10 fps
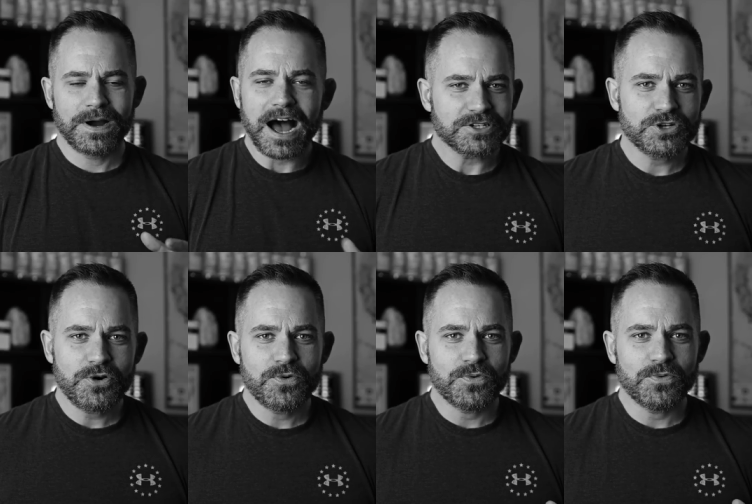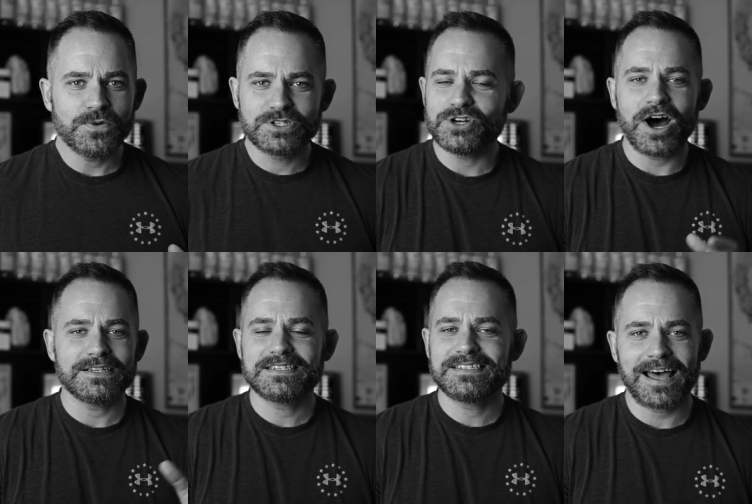Picasso was
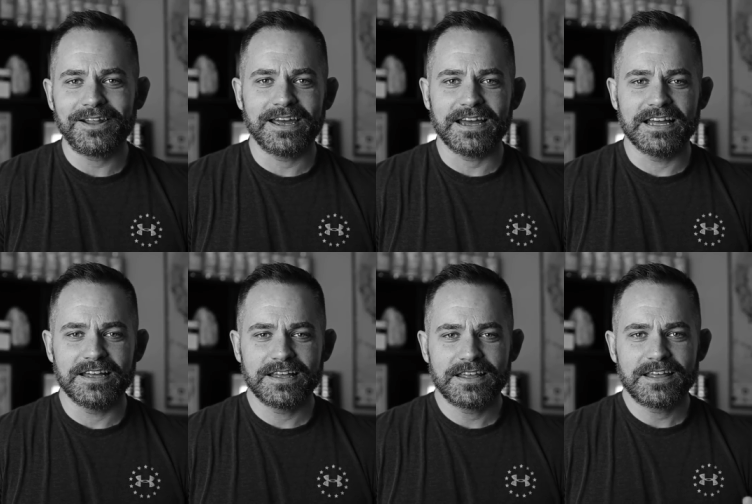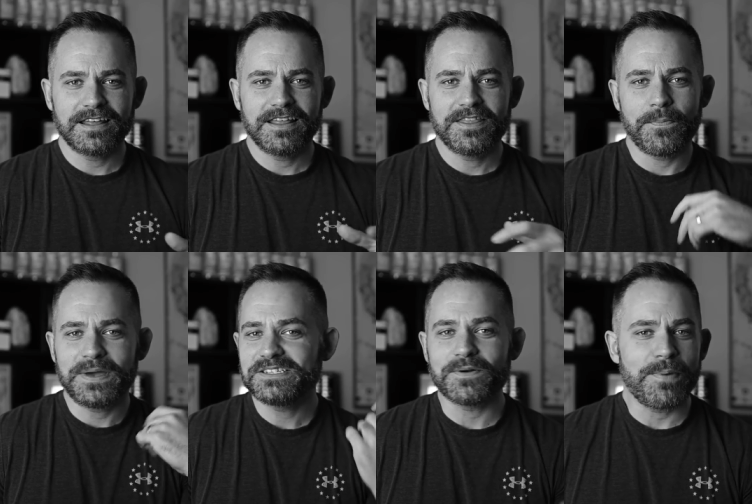not selling the
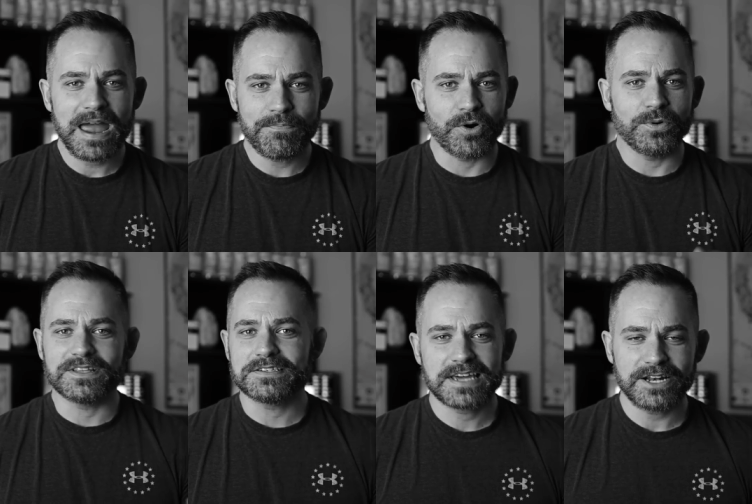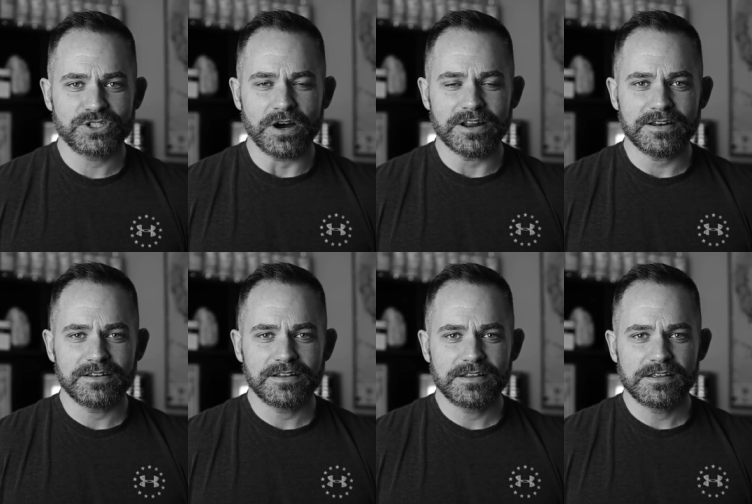piece of paper with the sketch on it.
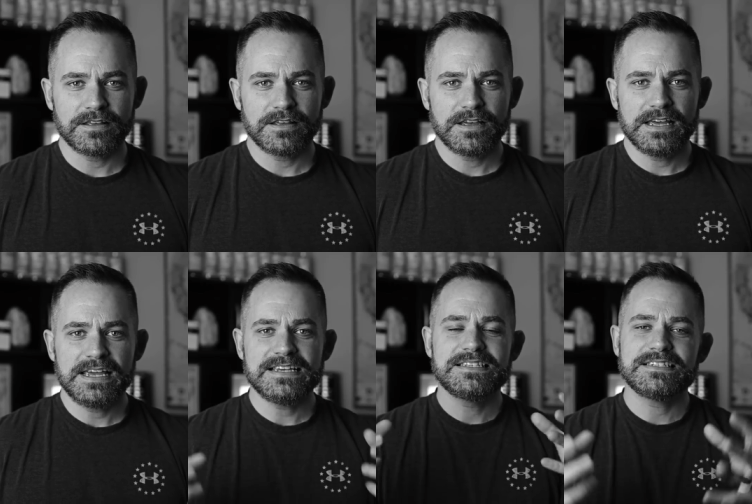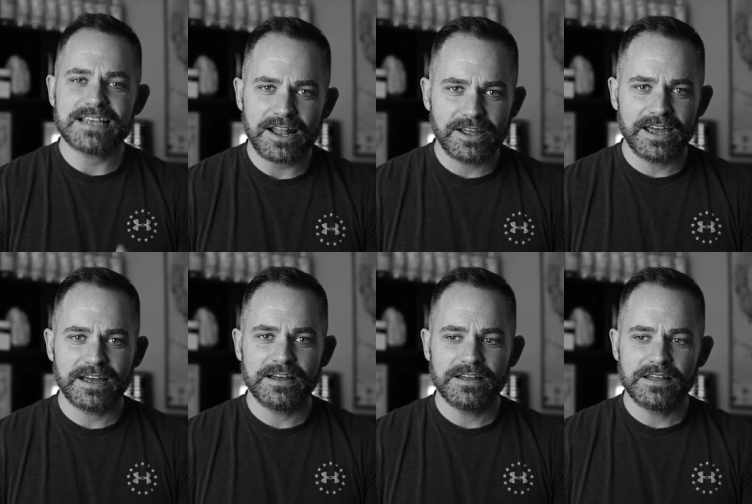He's
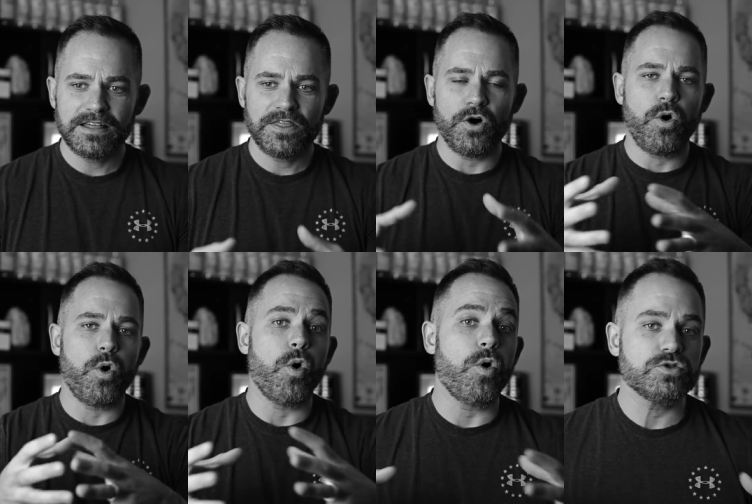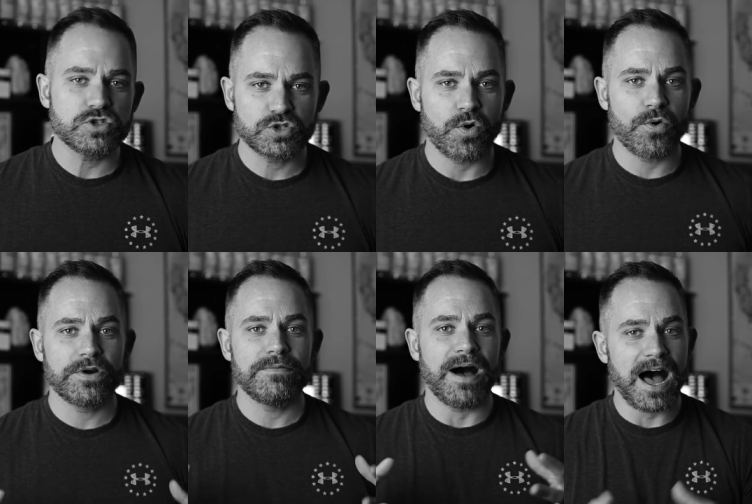selling the whole
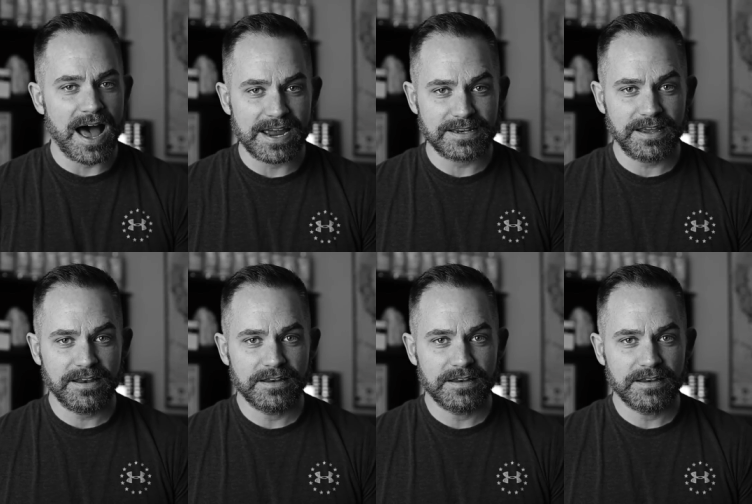story behind it.